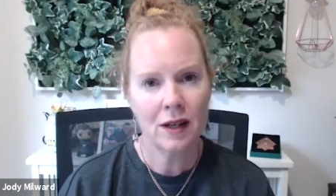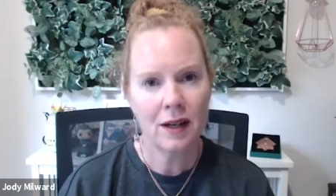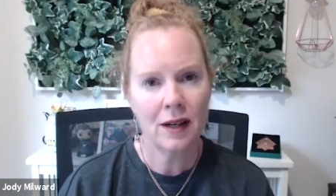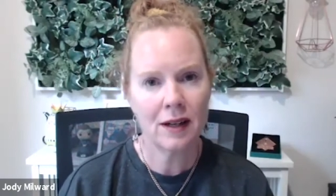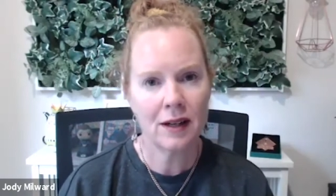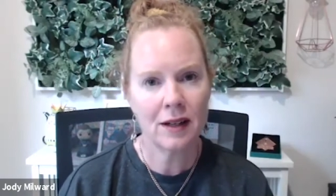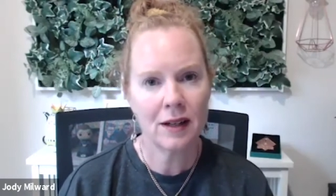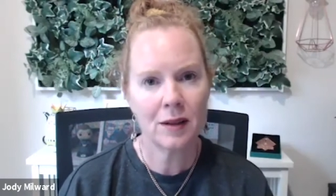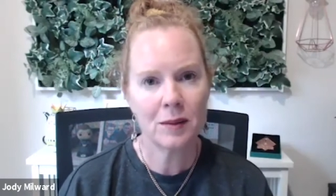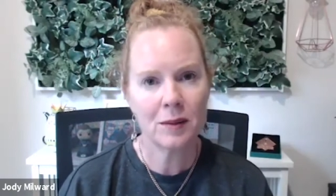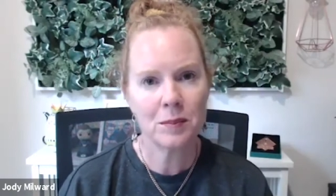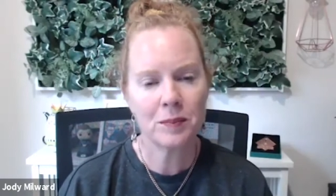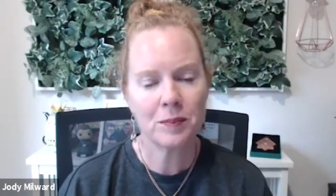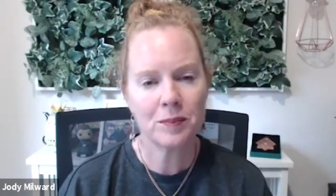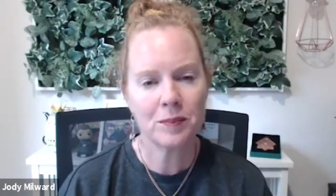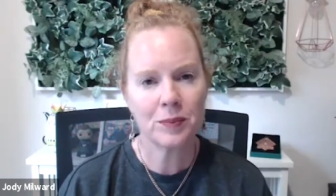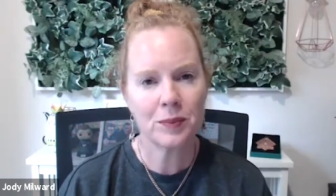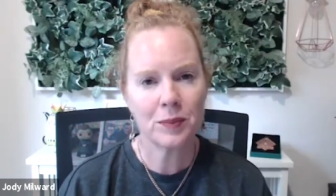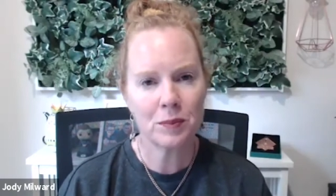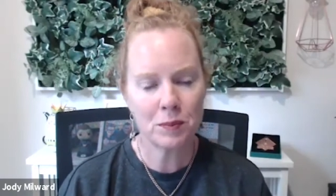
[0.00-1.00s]

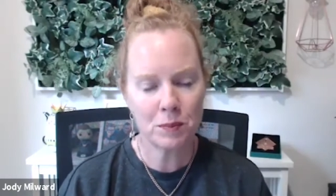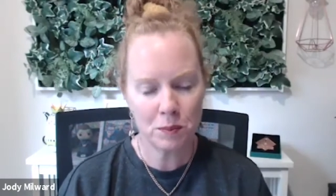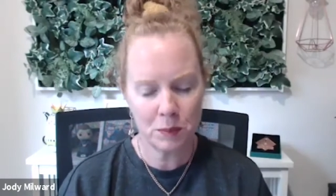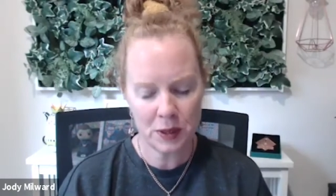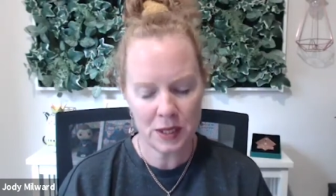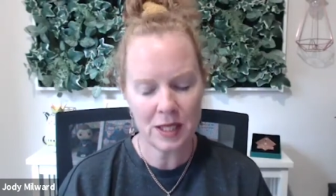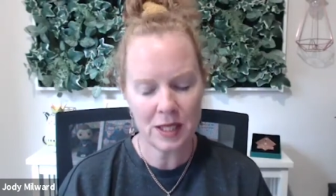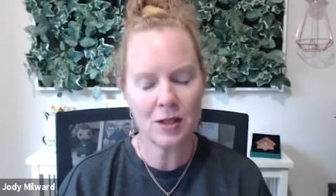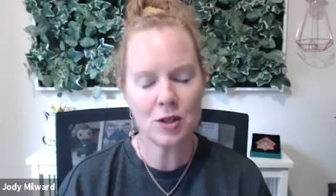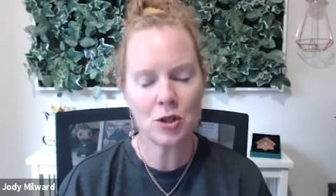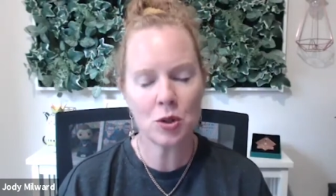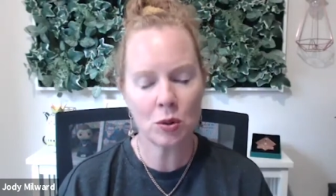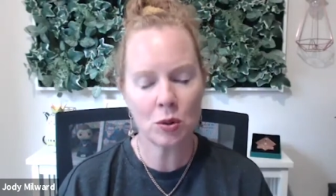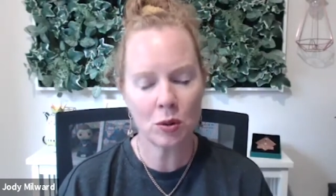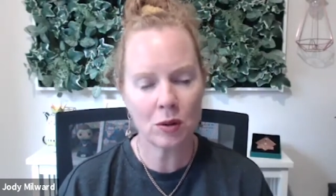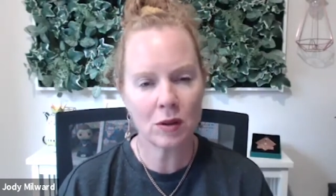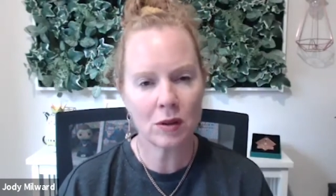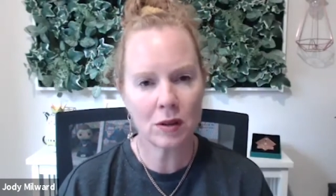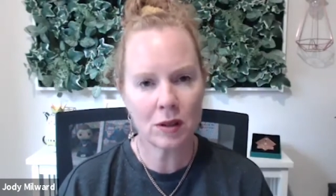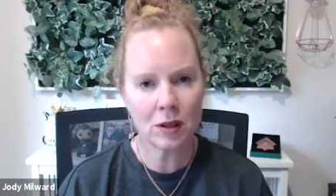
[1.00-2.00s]
um,
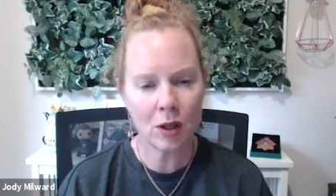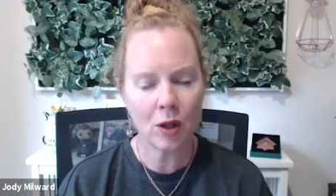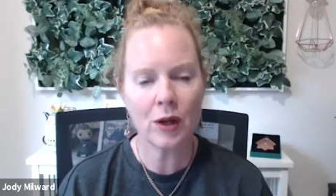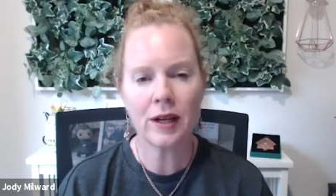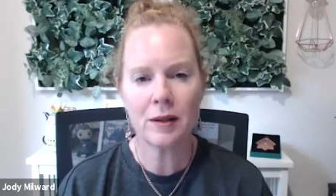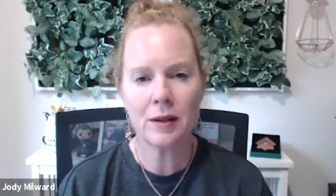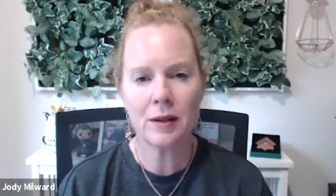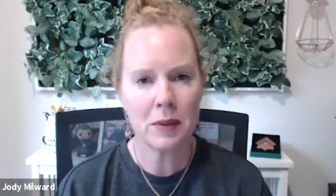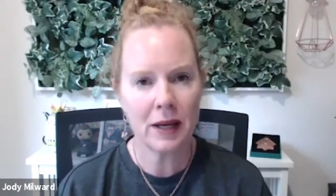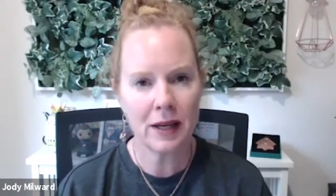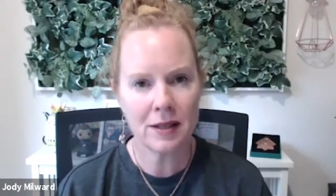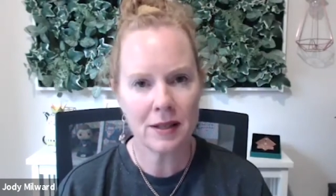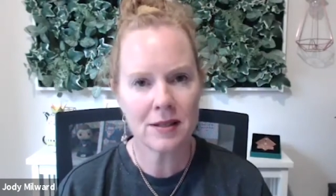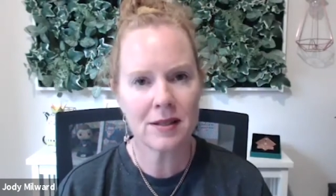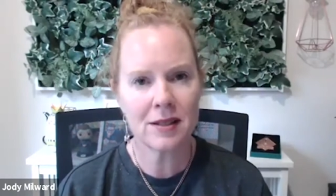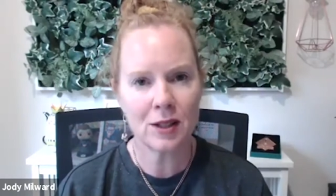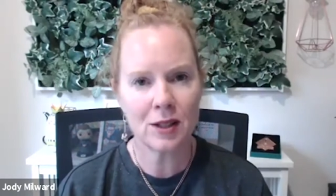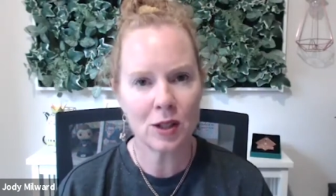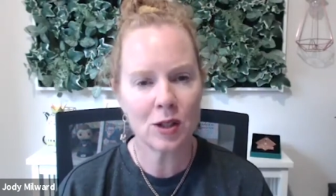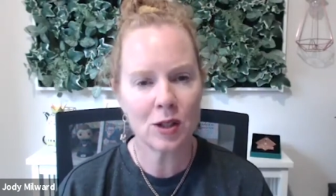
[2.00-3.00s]
potential client base
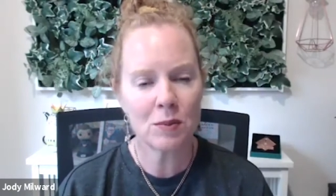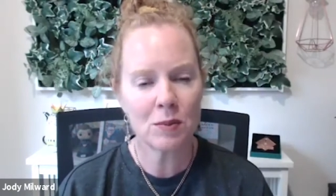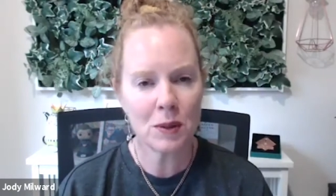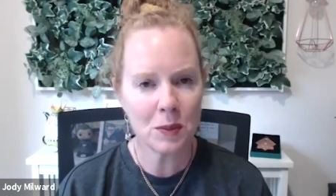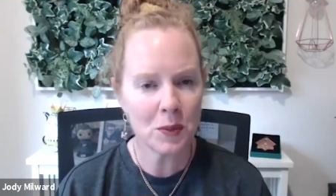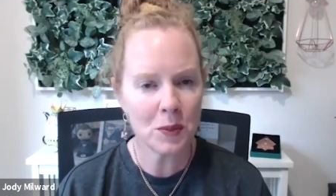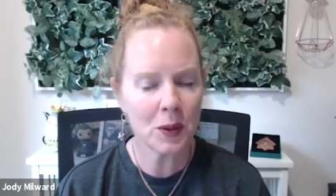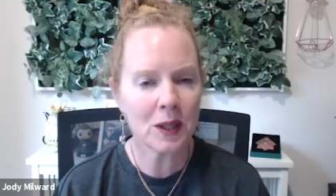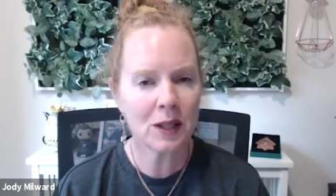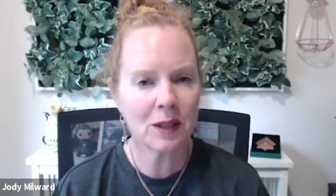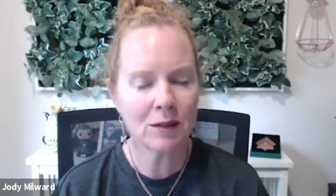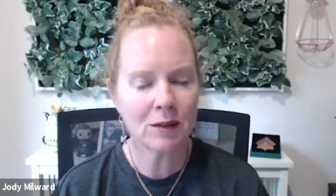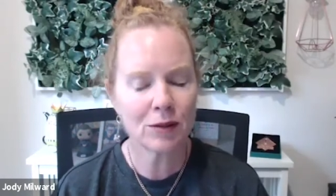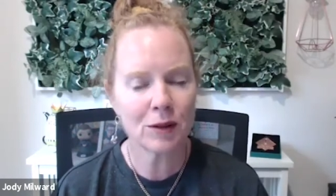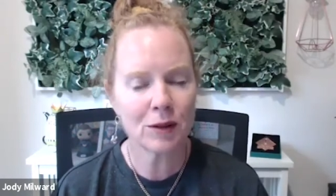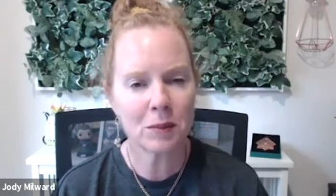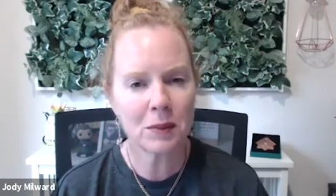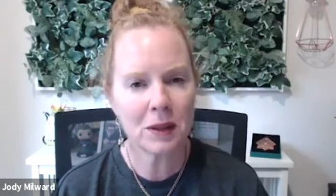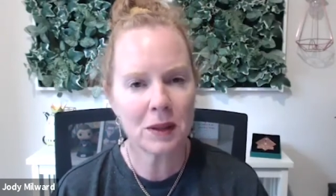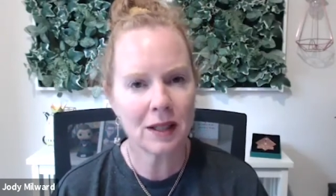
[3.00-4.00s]
that you can be working
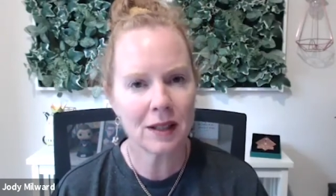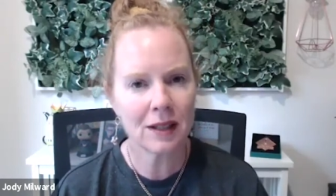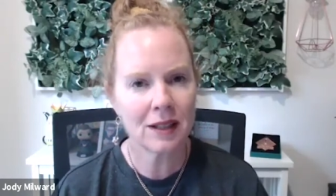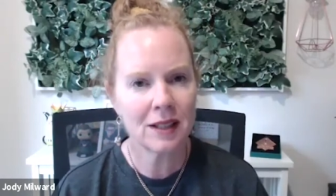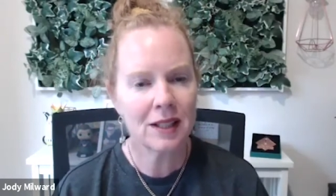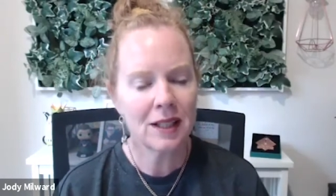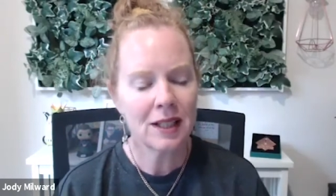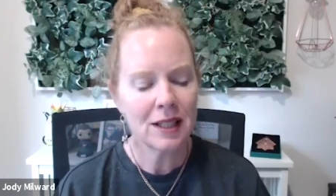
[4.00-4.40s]
from here.